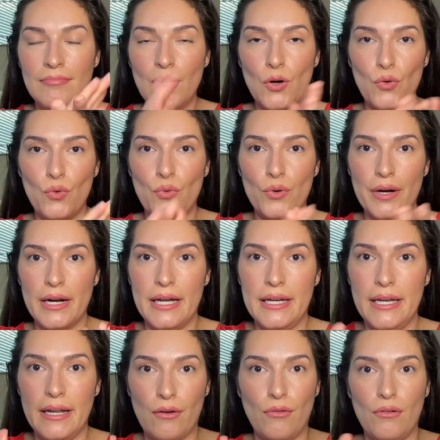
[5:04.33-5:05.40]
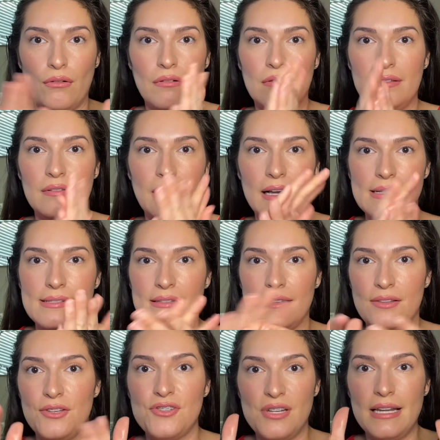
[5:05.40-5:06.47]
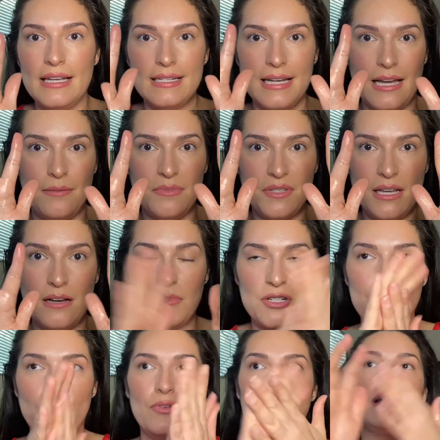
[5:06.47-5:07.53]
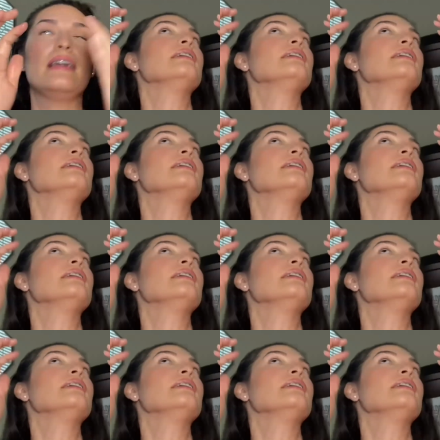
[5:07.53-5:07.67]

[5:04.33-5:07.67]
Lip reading: or a nickel size, usually a dime. See how much oil that is?